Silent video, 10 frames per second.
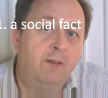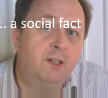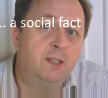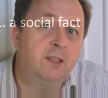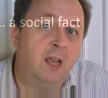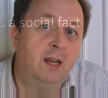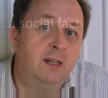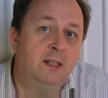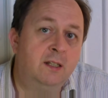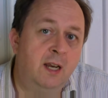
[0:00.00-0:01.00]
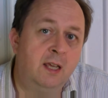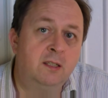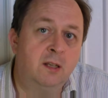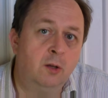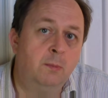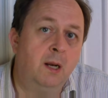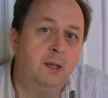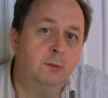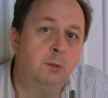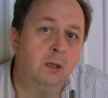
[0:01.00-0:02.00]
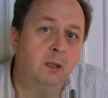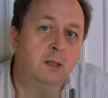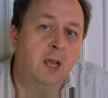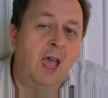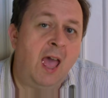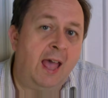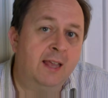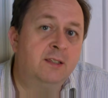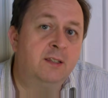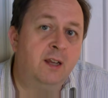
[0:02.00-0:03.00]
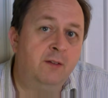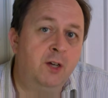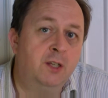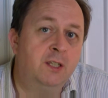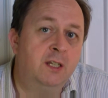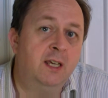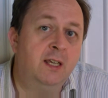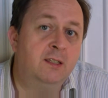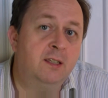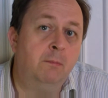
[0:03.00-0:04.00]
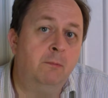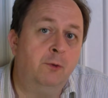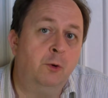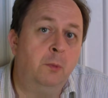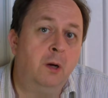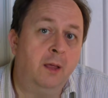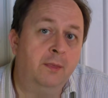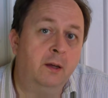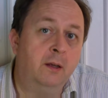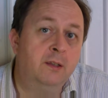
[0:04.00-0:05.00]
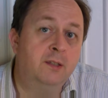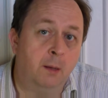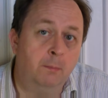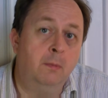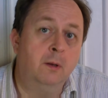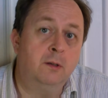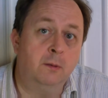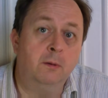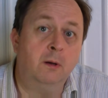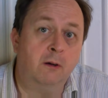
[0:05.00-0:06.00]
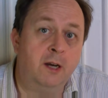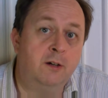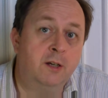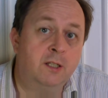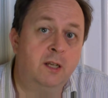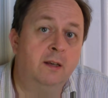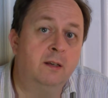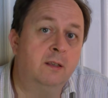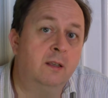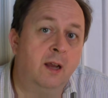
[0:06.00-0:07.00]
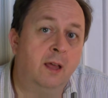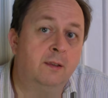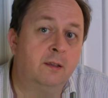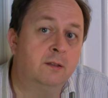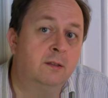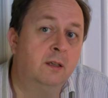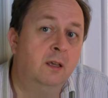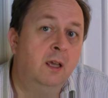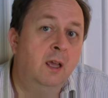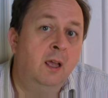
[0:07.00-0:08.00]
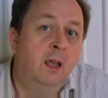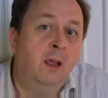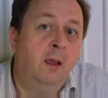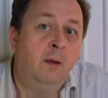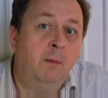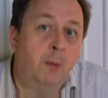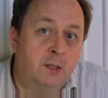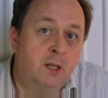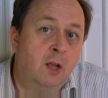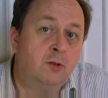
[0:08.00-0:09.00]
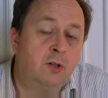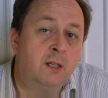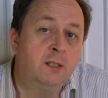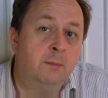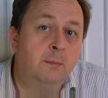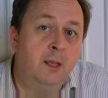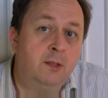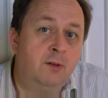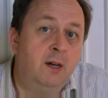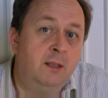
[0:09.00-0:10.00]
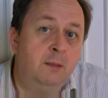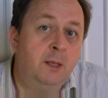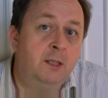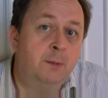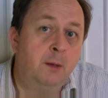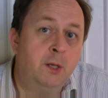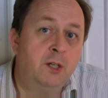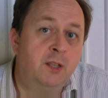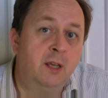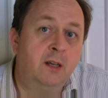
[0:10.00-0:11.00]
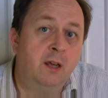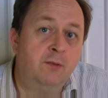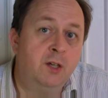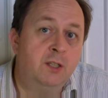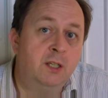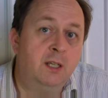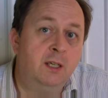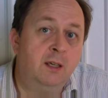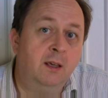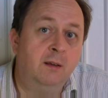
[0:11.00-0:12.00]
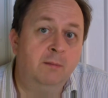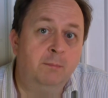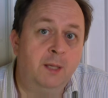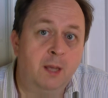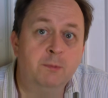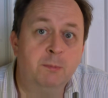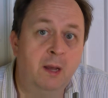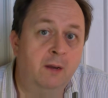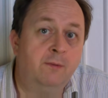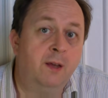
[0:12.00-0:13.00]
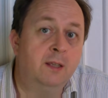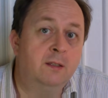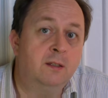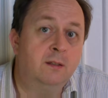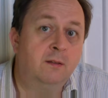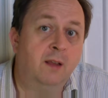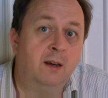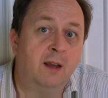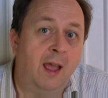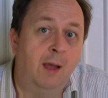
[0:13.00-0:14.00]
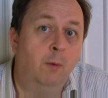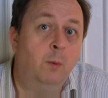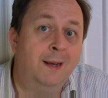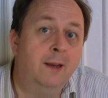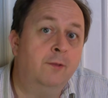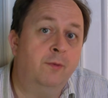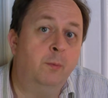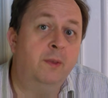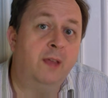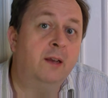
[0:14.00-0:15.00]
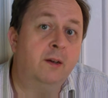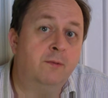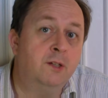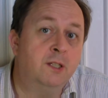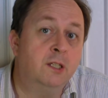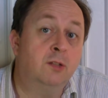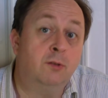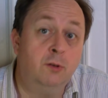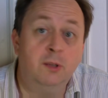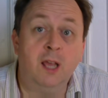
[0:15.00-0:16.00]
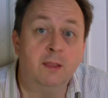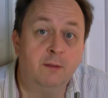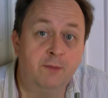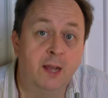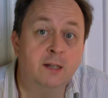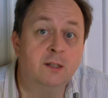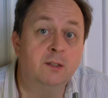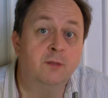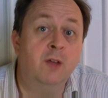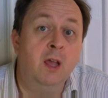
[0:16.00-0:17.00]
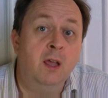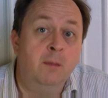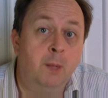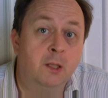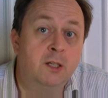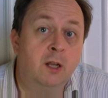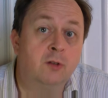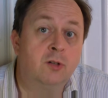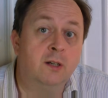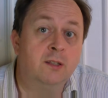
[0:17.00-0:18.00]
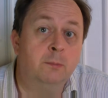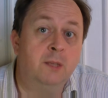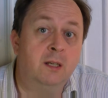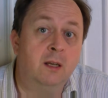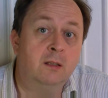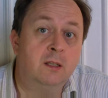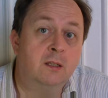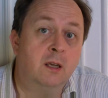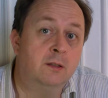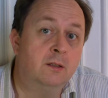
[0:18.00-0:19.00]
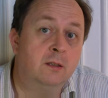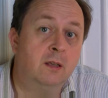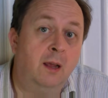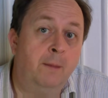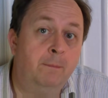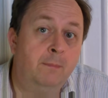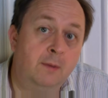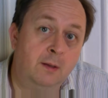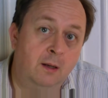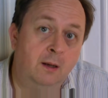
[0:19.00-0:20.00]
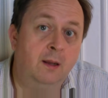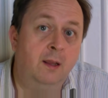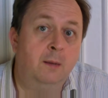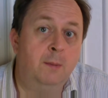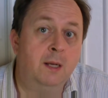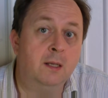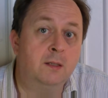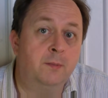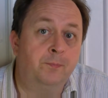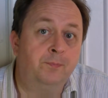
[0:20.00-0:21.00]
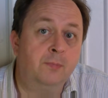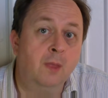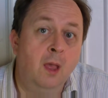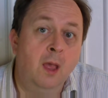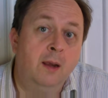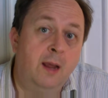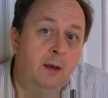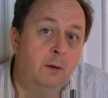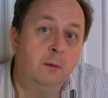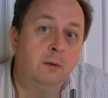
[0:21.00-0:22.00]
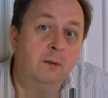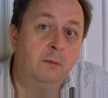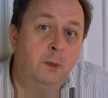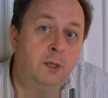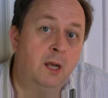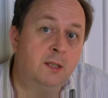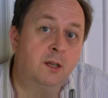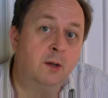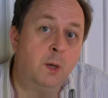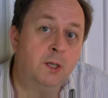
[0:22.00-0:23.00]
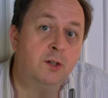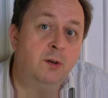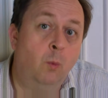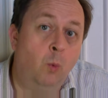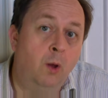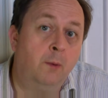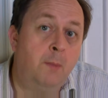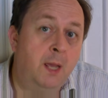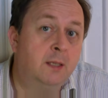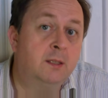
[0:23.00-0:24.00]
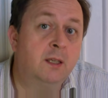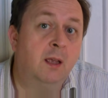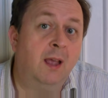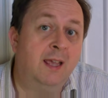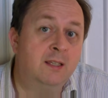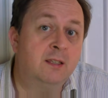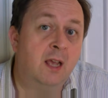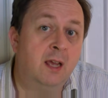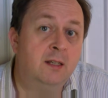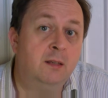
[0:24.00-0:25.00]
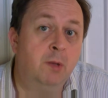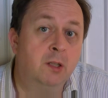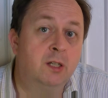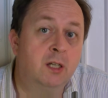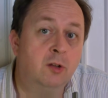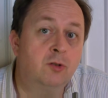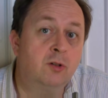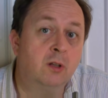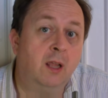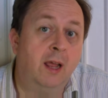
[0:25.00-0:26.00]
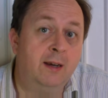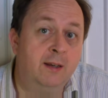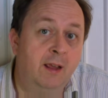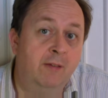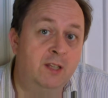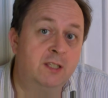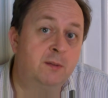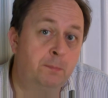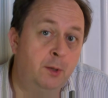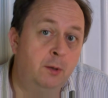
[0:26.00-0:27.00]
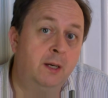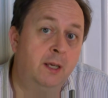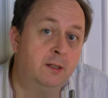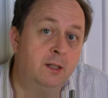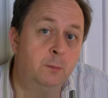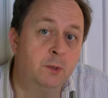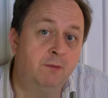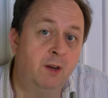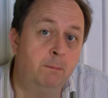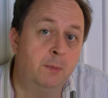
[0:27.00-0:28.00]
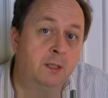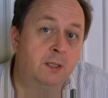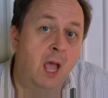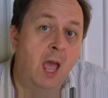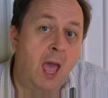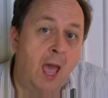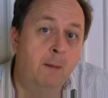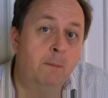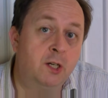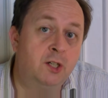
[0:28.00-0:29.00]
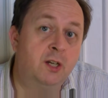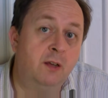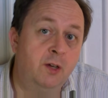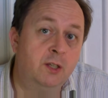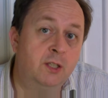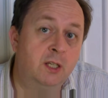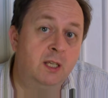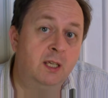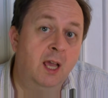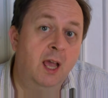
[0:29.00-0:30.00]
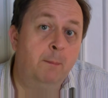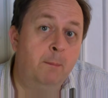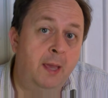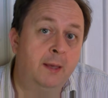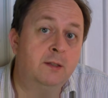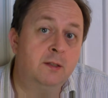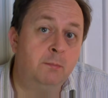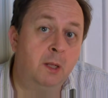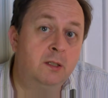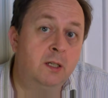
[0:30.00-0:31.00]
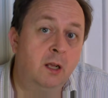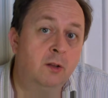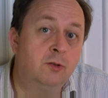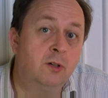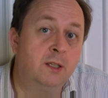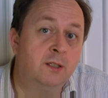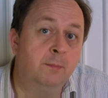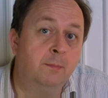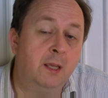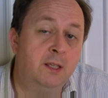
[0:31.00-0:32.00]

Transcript: Every society in today's globalized world has diversity in some form or other, some to a greater extent than others. Multiculturalism is really the means by which that diversity becomes manifest, that how we live with that differences, through the other factors of multiculturalism that I'll discuss in a minute. Now, we could ask a question, what makes a society multicultural? And if it's purely in terms of numbers, how much diversity makes multiculturalism?